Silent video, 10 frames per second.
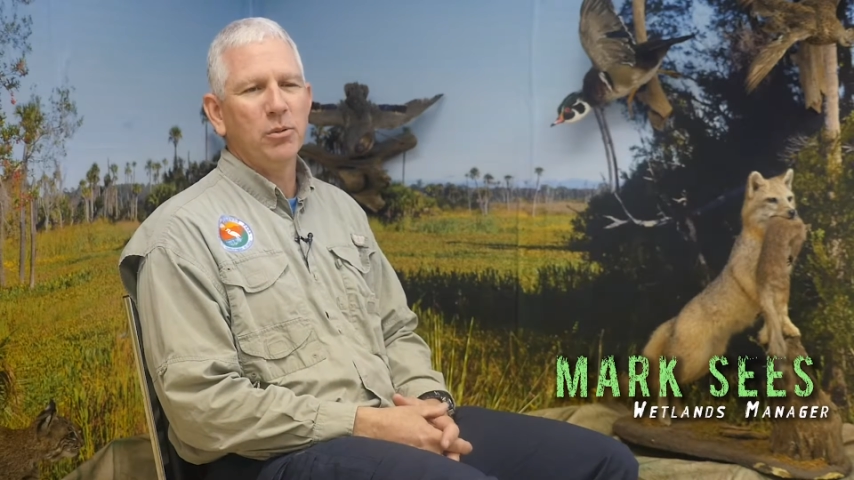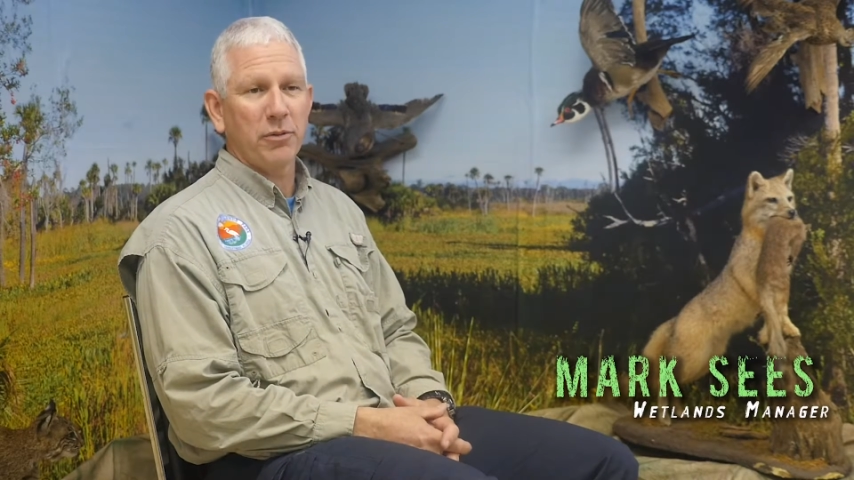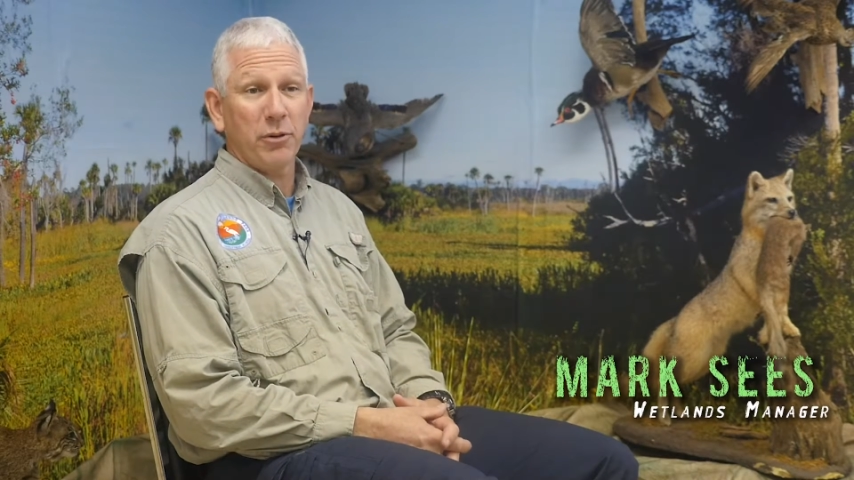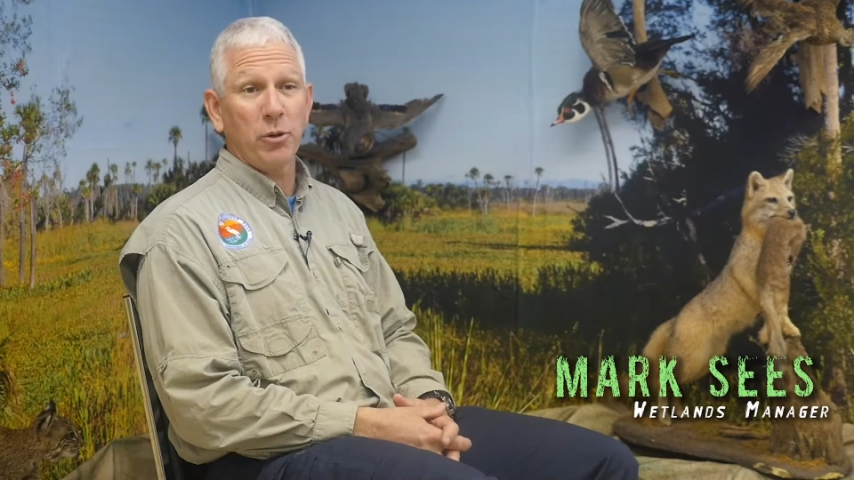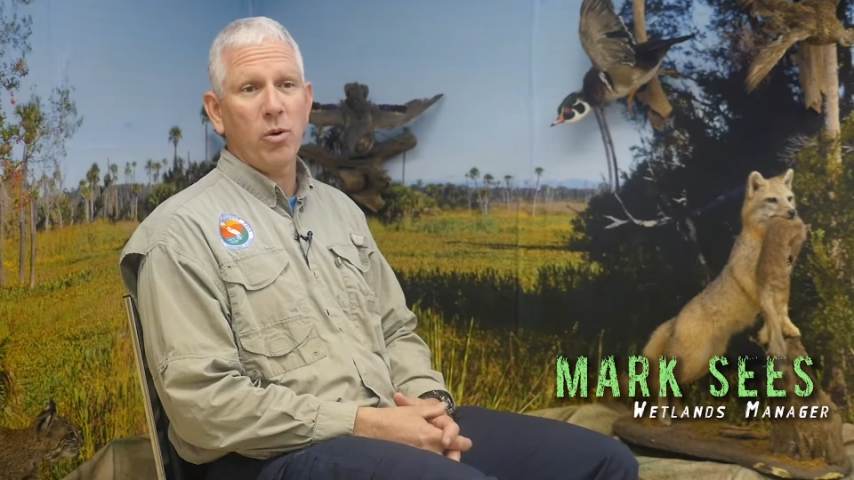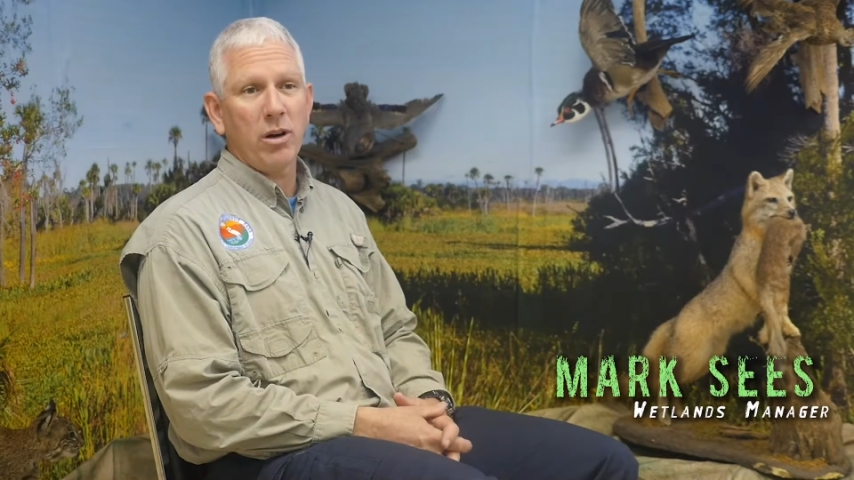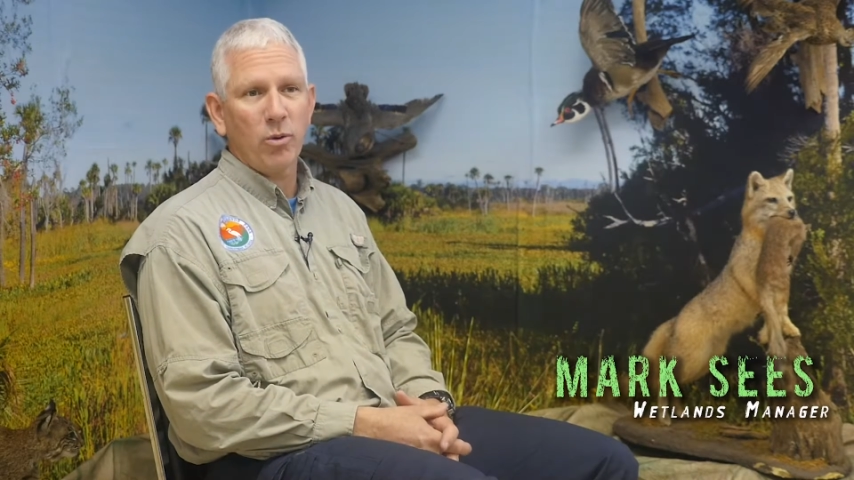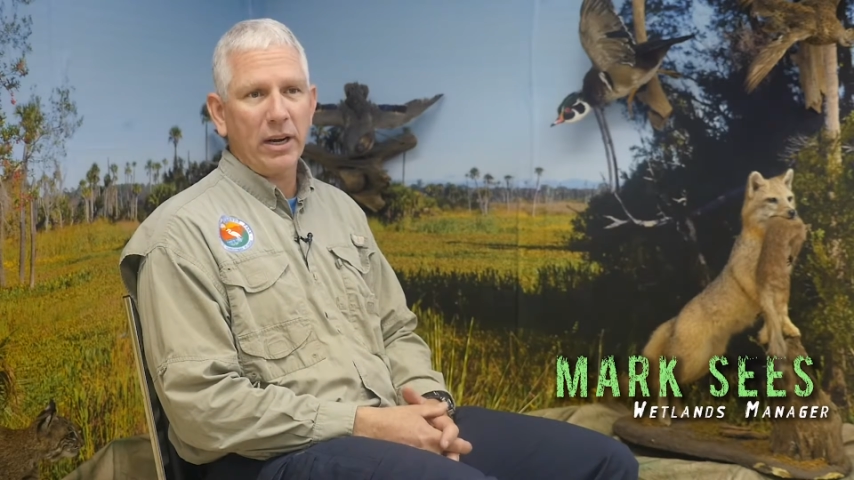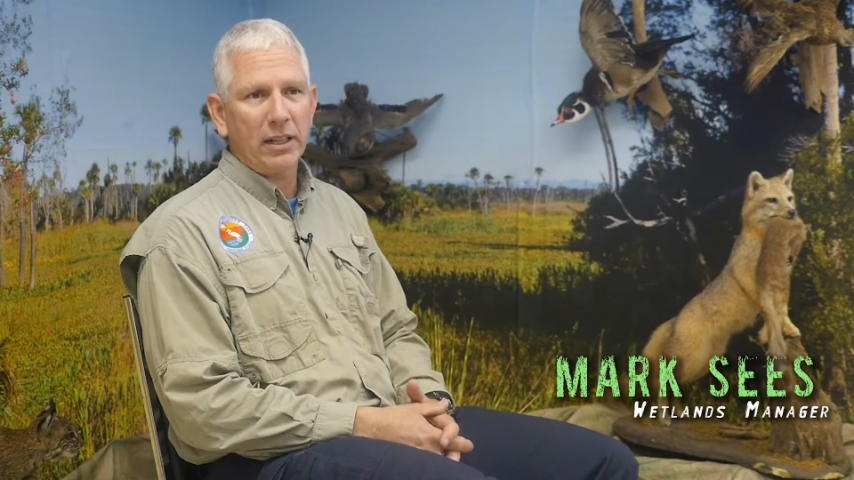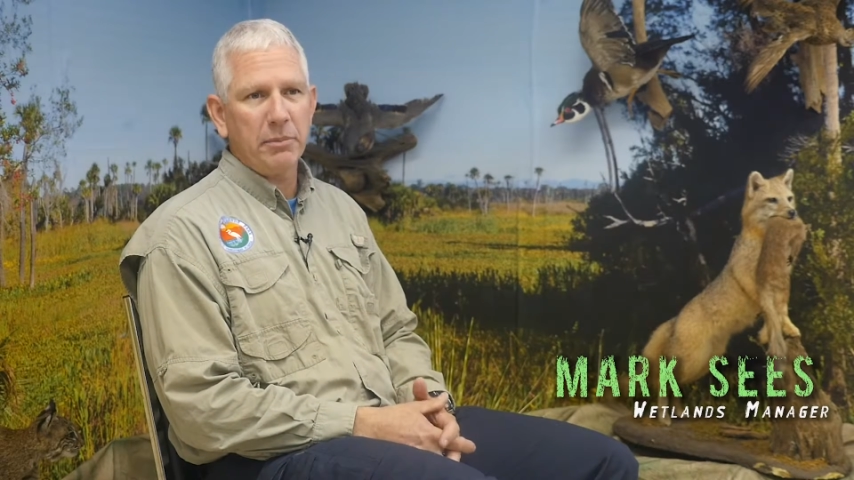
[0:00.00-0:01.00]
Work for the Water
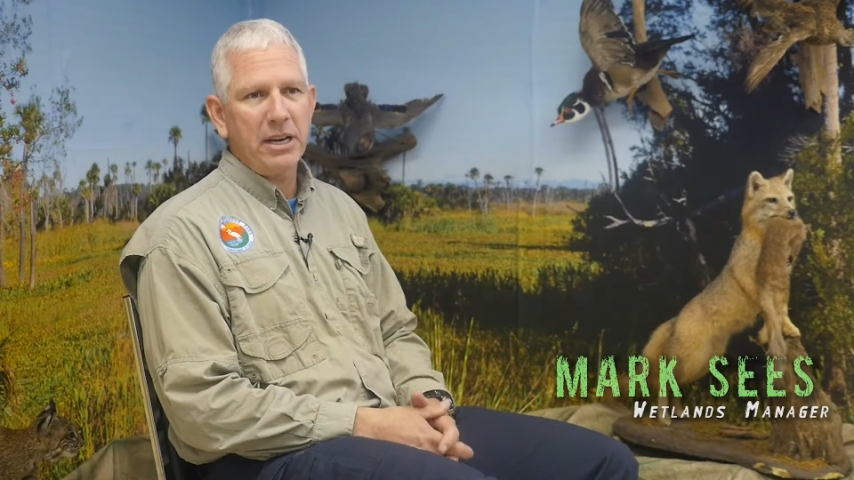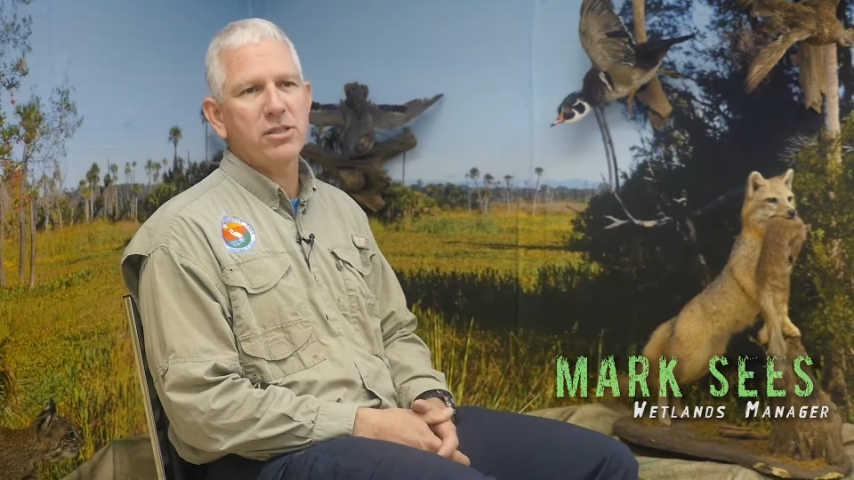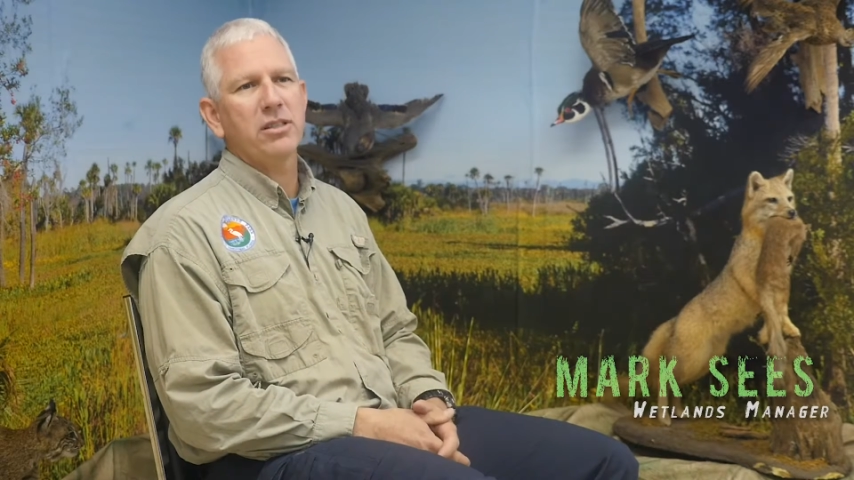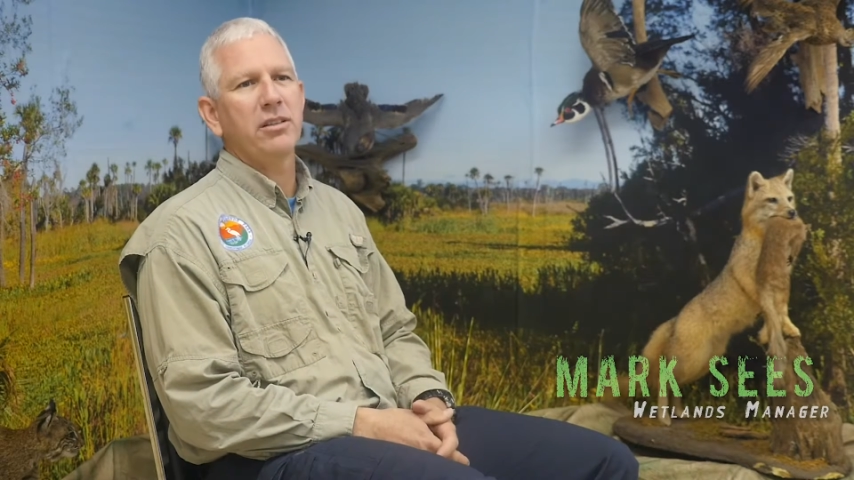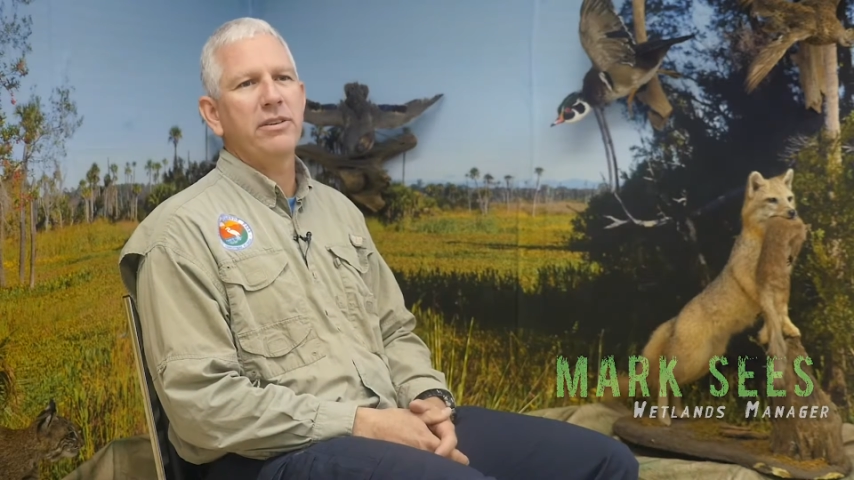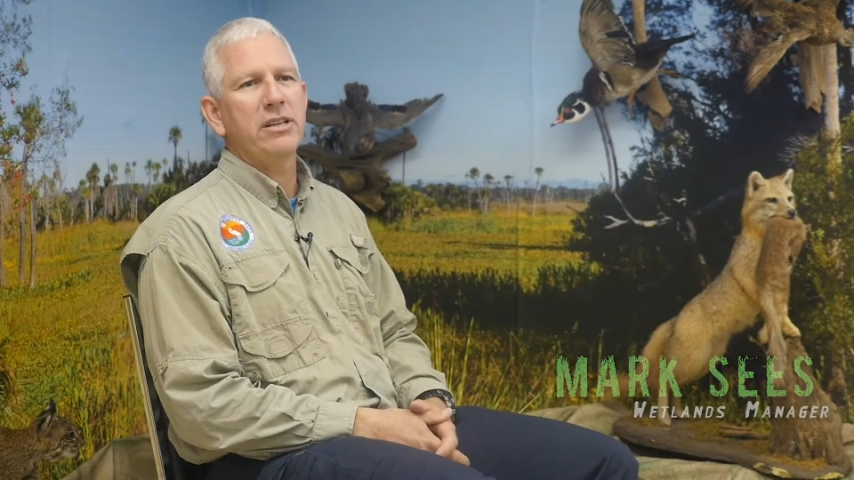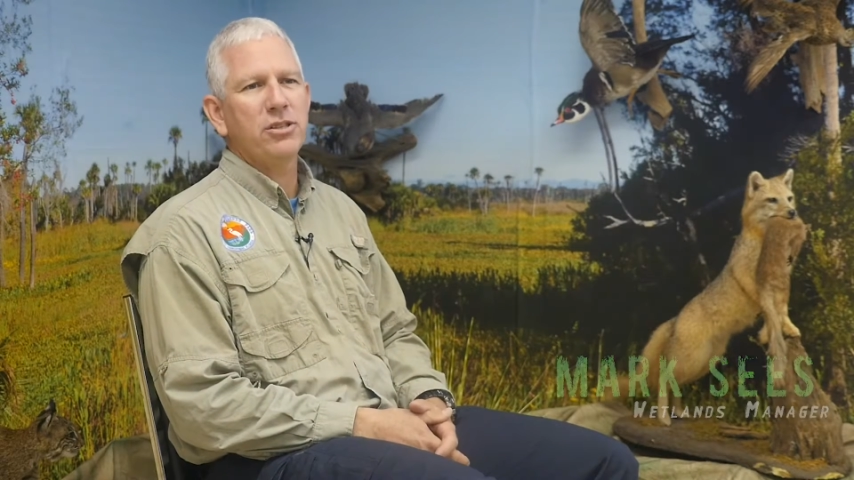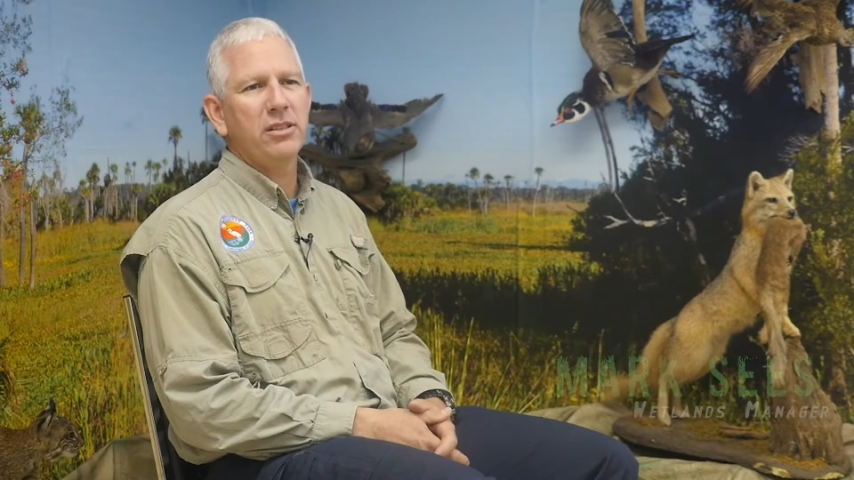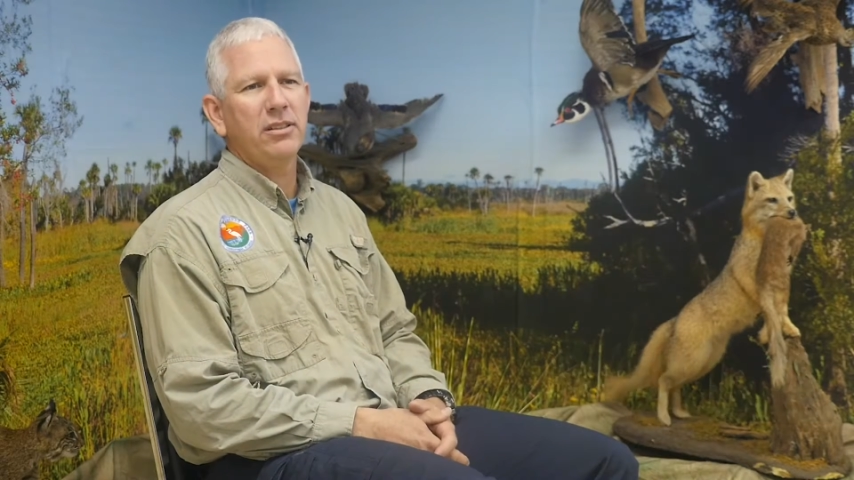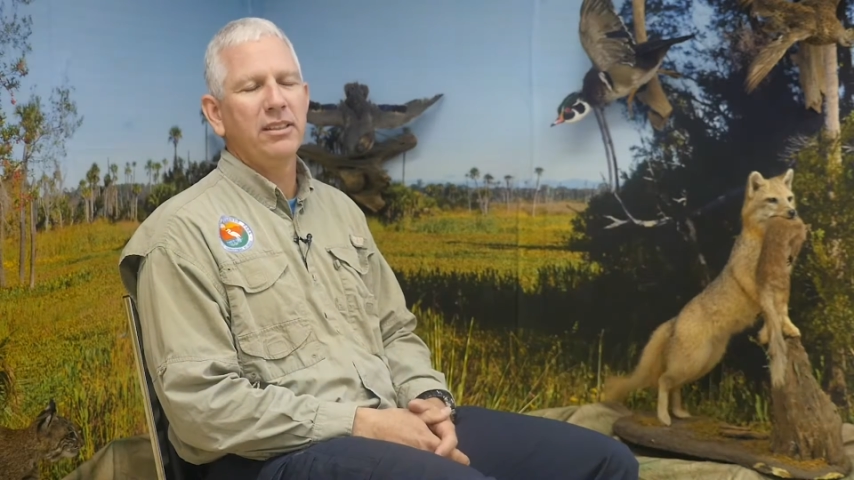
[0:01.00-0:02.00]
Reclamation
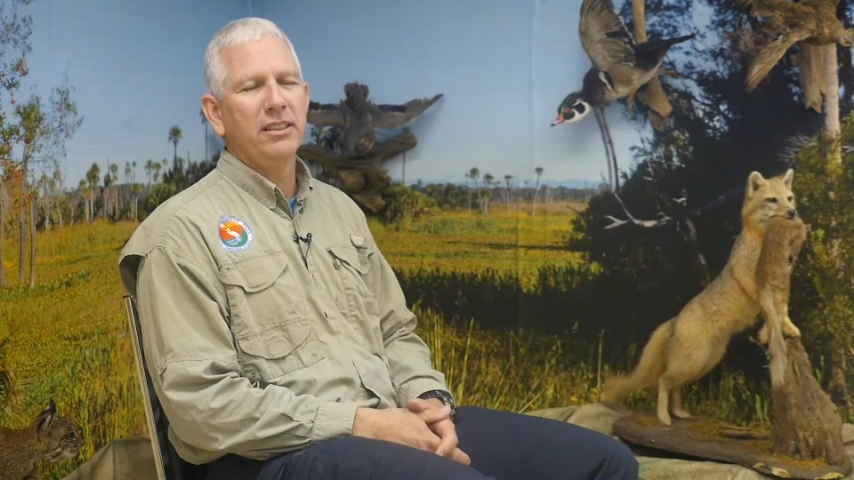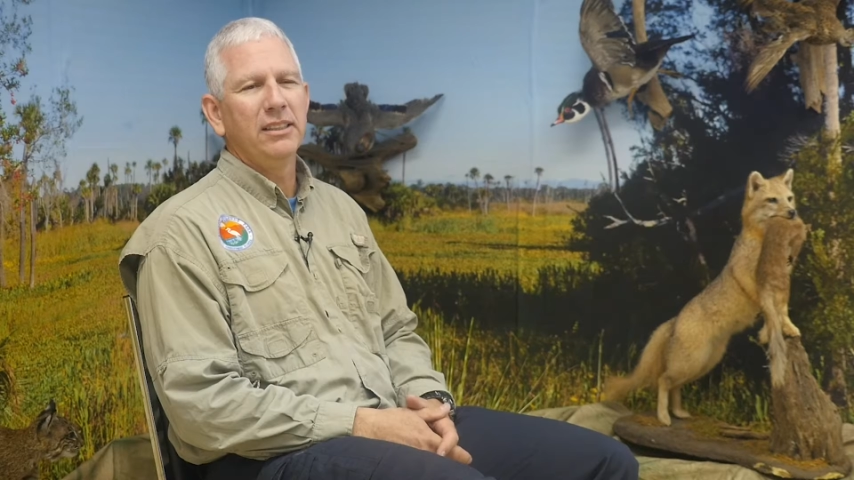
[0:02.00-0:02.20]
Division,